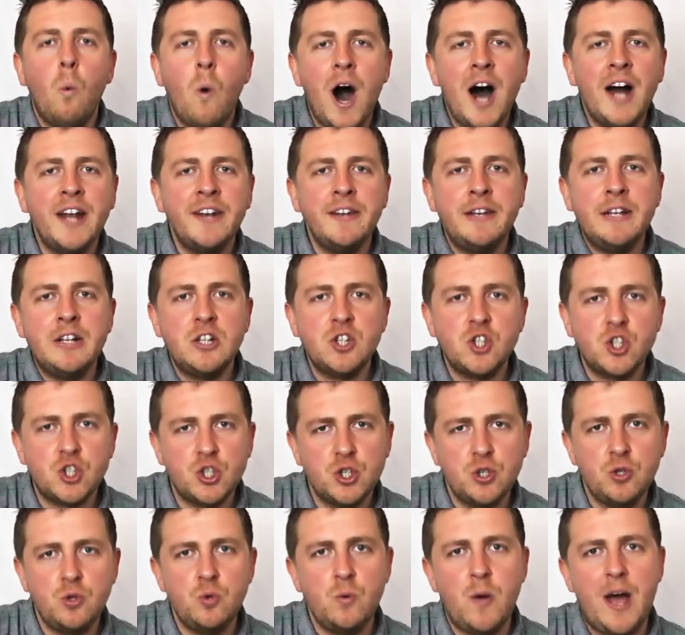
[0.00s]
One,
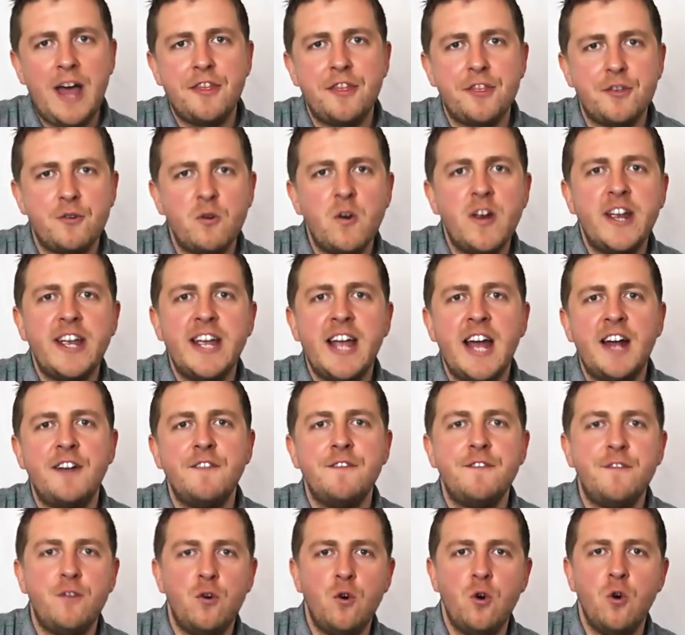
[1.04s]
two, and three,
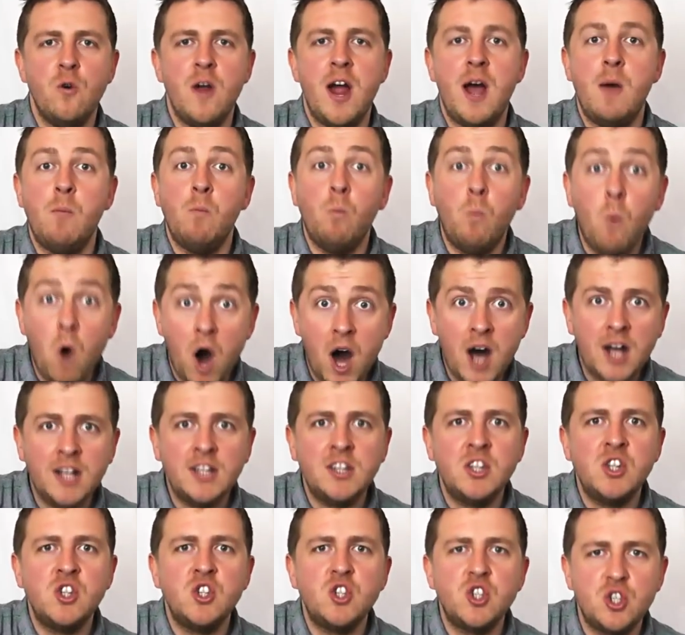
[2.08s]
and four, and
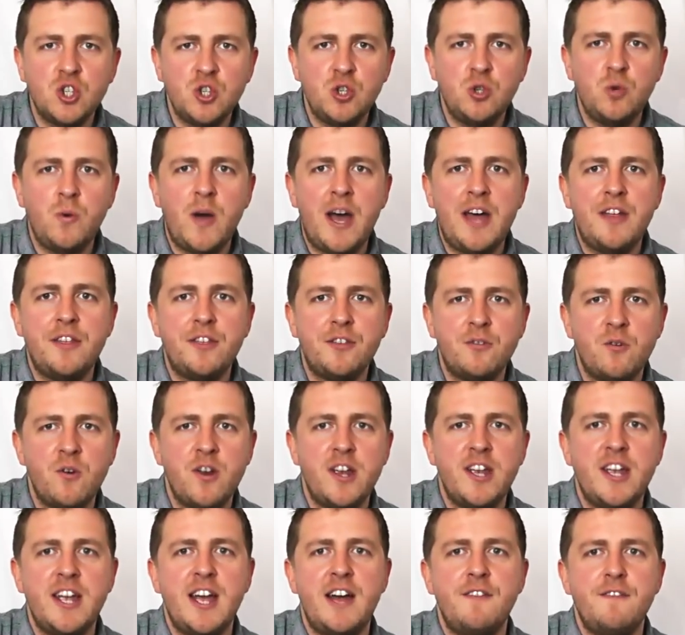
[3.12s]
one, two, and
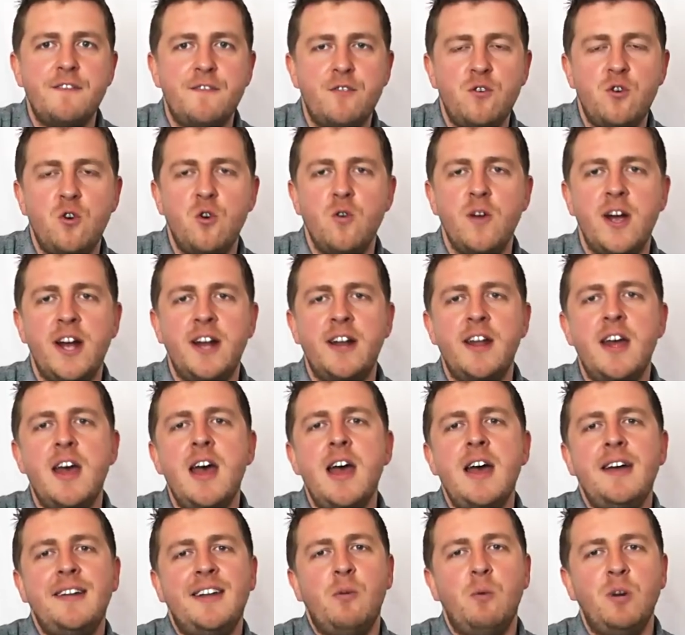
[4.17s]
three, and four.
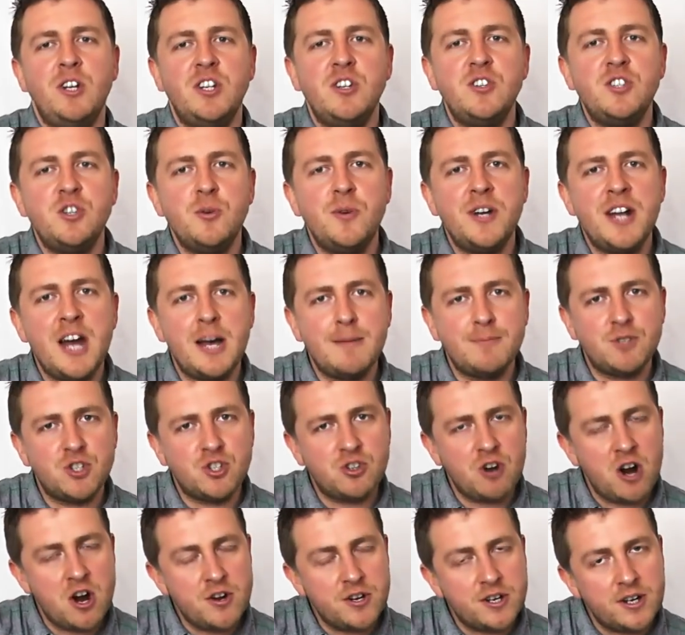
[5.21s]
And when you do an
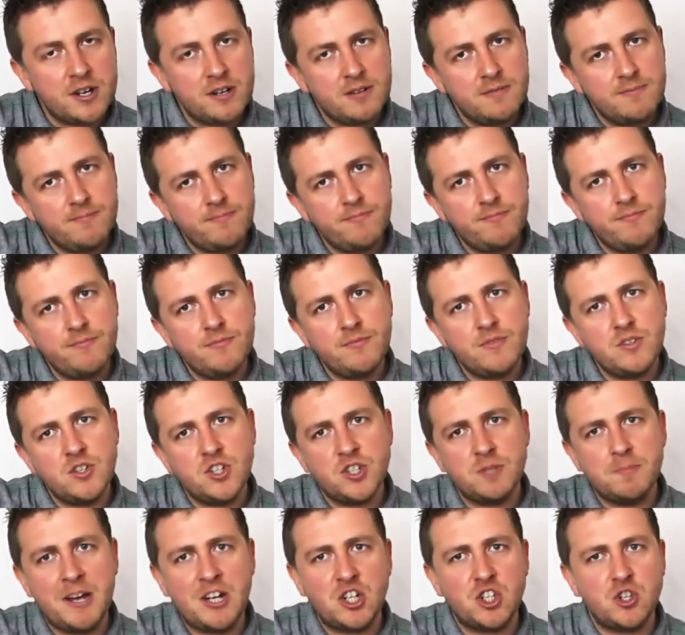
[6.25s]
upstroke,
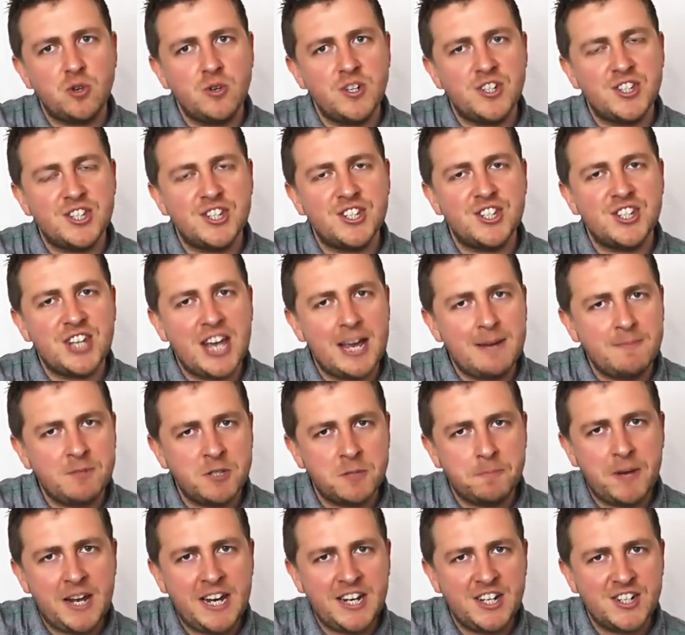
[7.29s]
just make sure it's the same
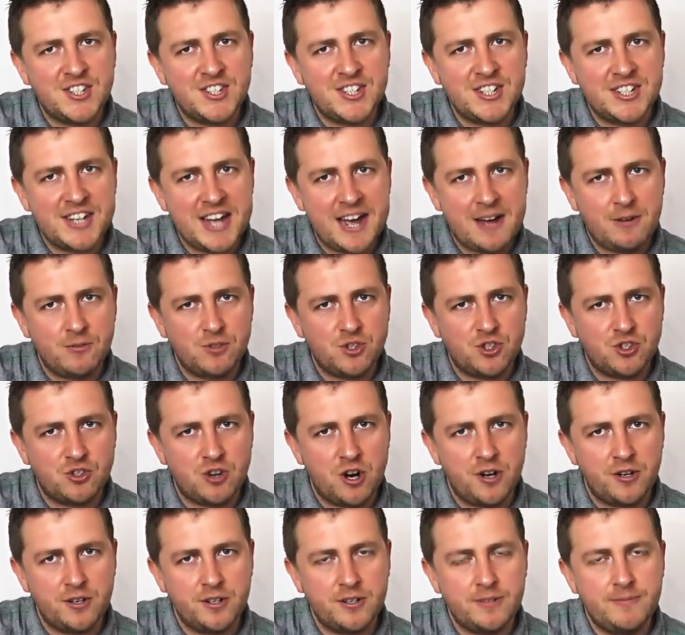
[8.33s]
speed as a
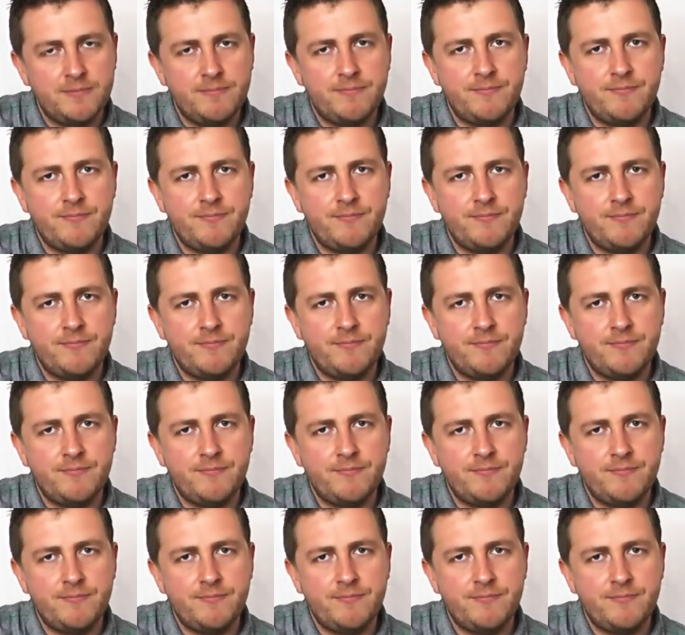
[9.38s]
downstroke.